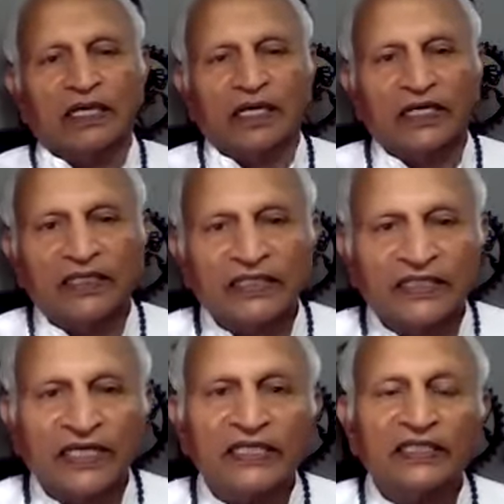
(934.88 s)

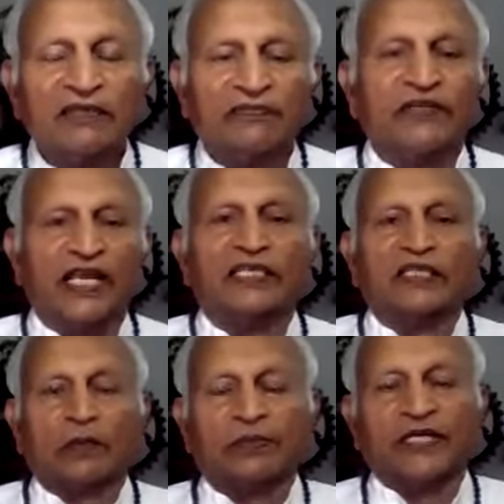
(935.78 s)
Understanding the
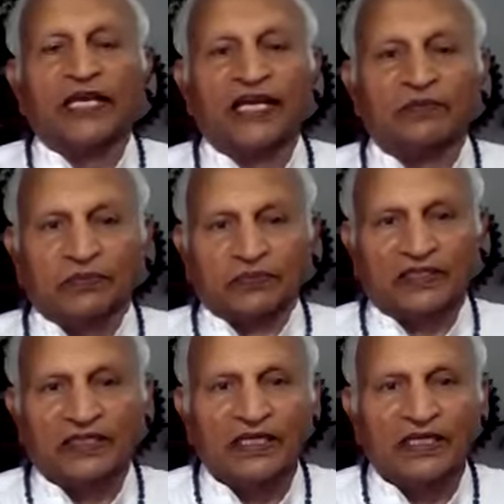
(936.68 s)
philosophy helps.